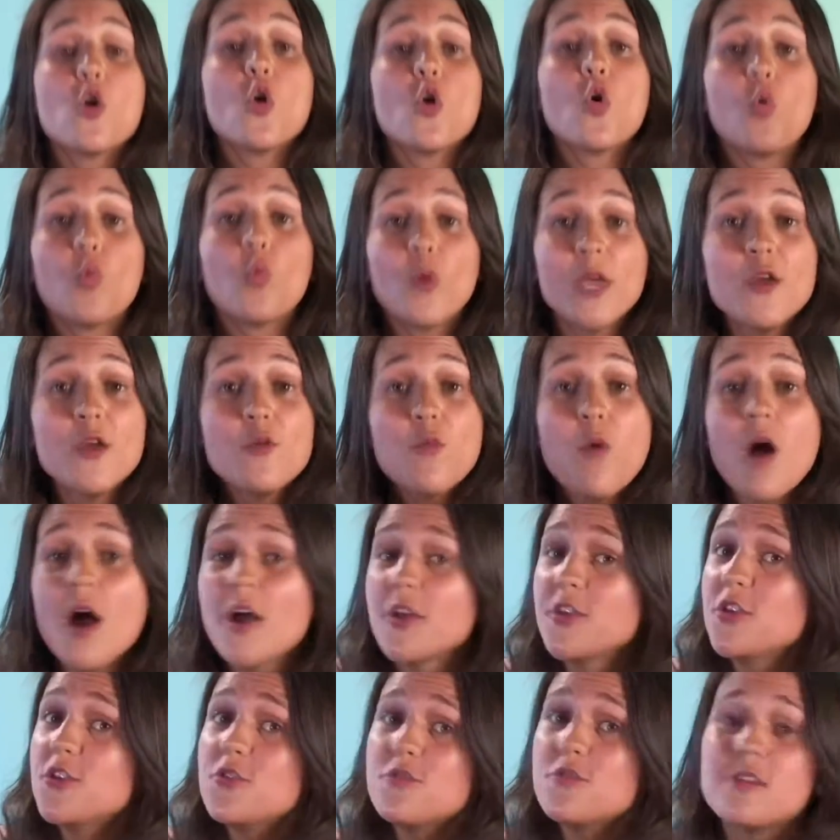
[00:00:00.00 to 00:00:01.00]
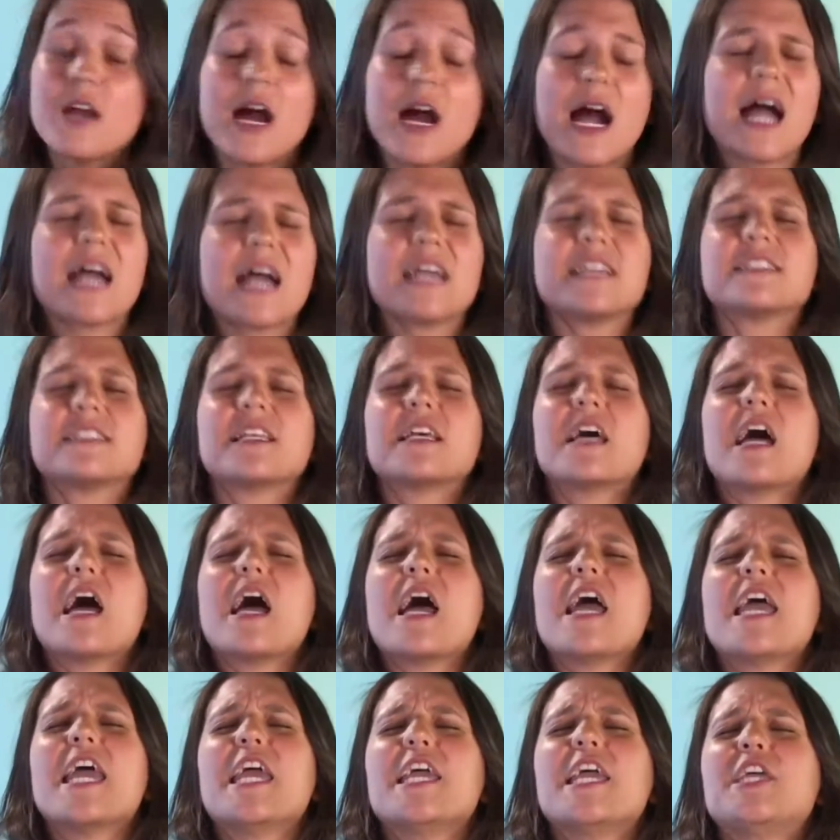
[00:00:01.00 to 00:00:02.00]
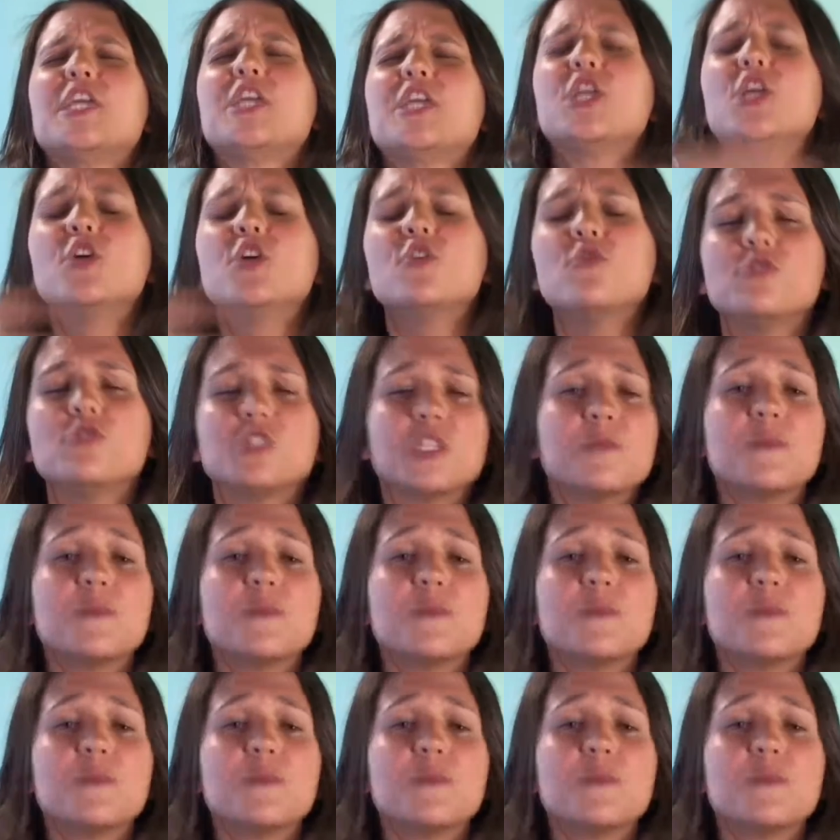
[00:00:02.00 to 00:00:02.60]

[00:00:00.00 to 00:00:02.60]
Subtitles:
we want you guys to